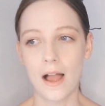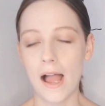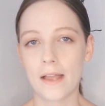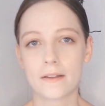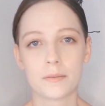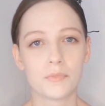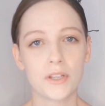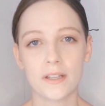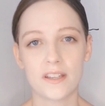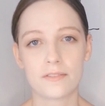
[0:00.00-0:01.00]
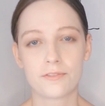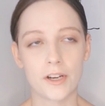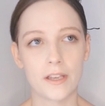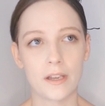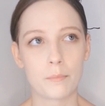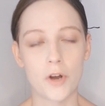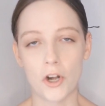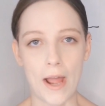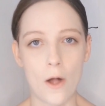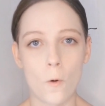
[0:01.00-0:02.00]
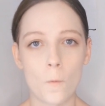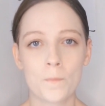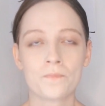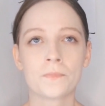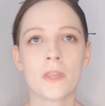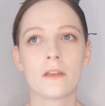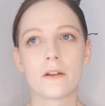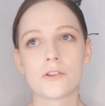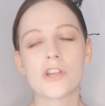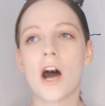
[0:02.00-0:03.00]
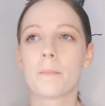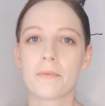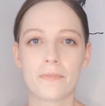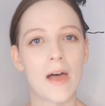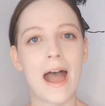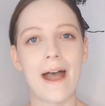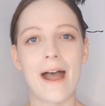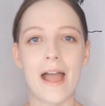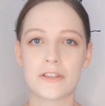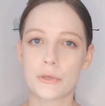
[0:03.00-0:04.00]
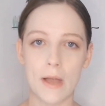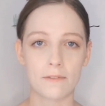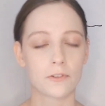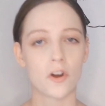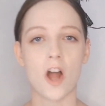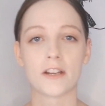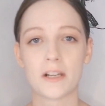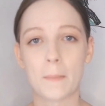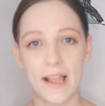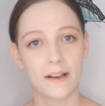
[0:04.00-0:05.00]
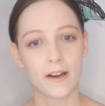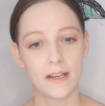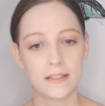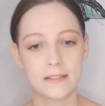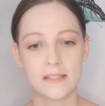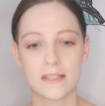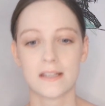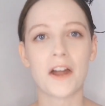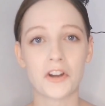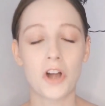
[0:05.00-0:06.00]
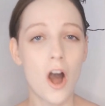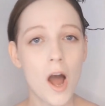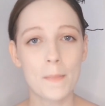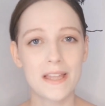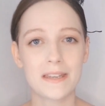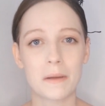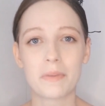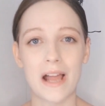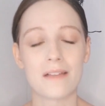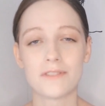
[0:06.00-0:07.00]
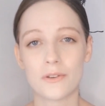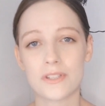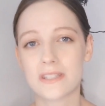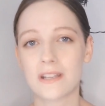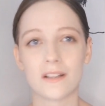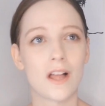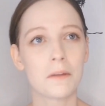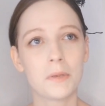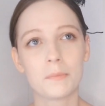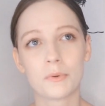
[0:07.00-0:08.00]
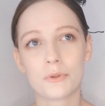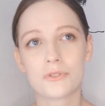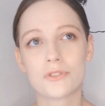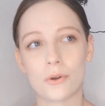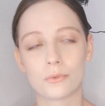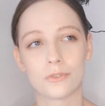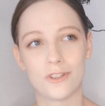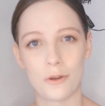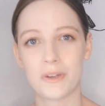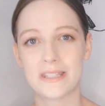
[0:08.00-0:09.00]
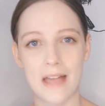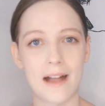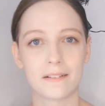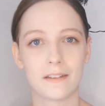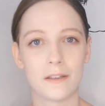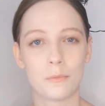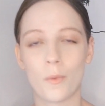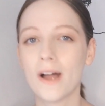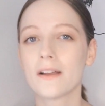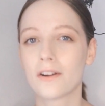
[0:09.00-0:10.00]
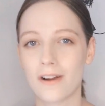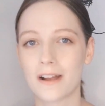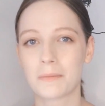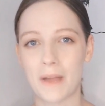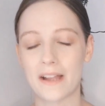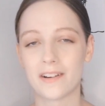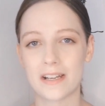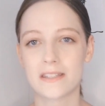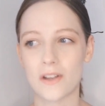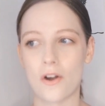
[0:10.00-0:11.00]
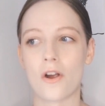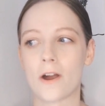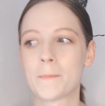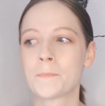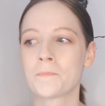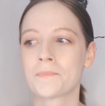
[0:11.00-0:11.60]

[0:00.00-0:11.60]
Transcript: I completely freaking burn out. And on top of that, I do have chronic migraines. Not uncommon, but I've noticed a lot of people don't know exactly what chronic migraines are,